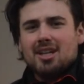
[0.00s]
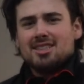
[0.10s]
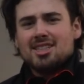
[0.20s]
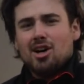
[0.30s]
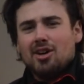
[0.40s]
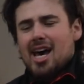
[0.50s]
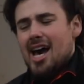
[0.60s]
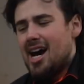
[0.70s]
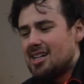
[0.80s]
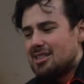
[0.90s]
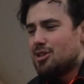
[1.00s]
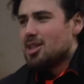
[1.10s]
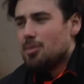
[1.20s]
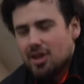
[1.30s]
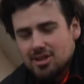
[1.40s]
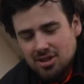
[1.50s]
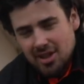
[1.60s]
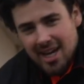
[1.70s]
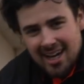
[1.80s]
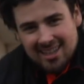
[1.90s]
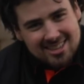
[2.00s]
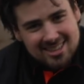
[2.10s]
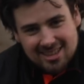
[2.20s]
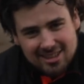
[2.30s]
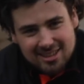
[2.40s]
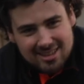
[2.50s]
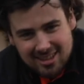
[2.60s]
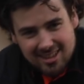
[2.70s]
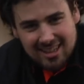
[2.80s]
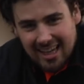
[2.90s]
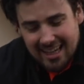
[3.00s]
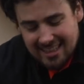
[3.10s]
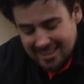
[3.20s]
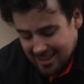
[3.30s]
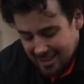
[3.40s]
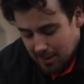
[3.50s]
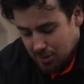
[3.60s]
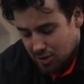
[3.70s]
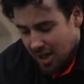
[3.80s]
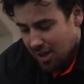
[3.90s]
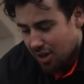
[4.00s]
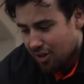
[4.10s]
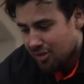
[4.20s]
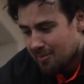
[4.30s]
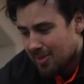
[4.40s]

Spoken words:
It's an older house. Some of those new houses, just easy slip straight off.